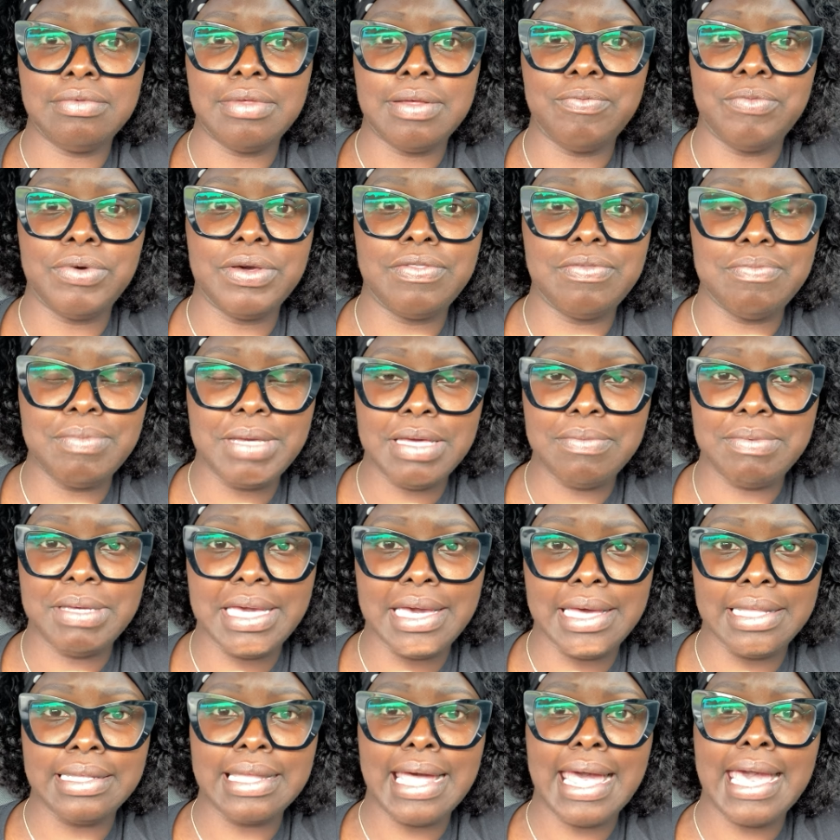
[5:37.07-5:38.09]
with me
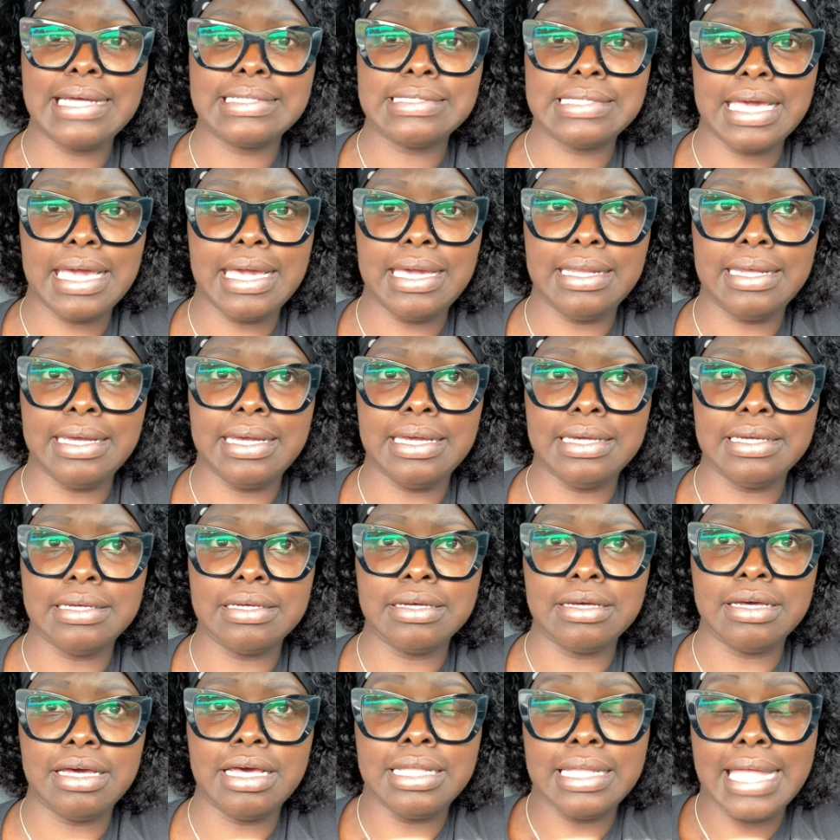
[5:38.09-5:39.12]
being
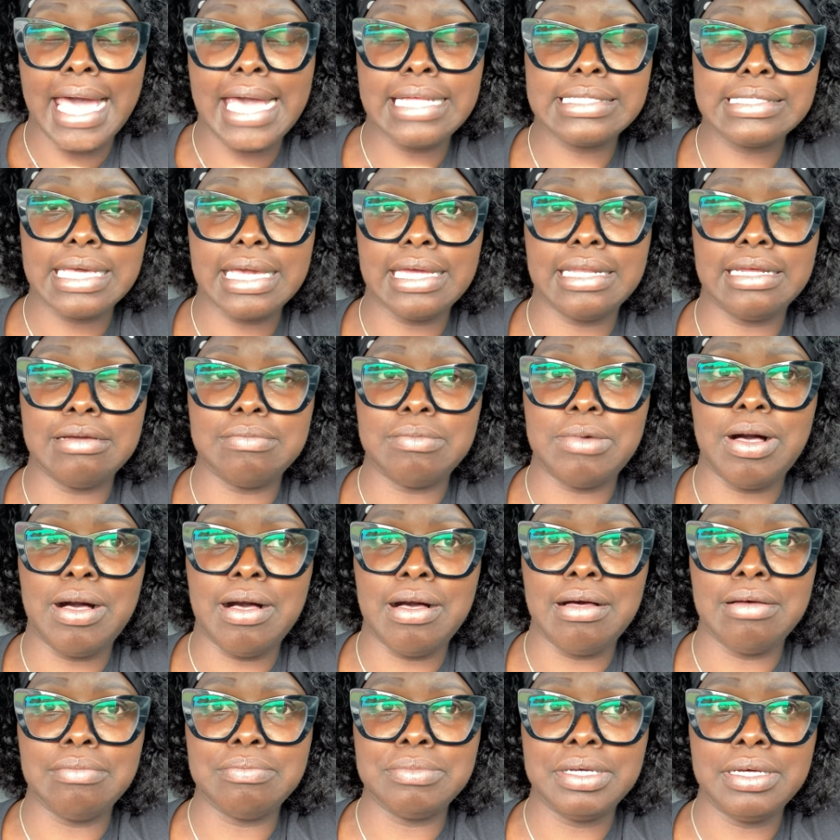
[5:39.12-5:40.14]
lactating, a lactating
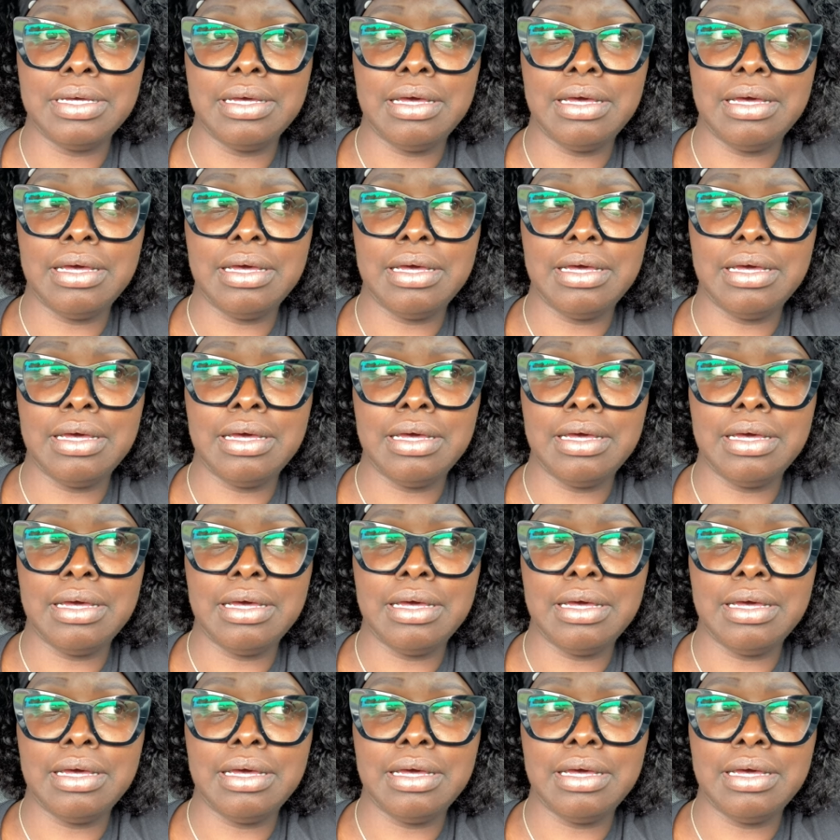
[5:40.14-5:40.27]
mom,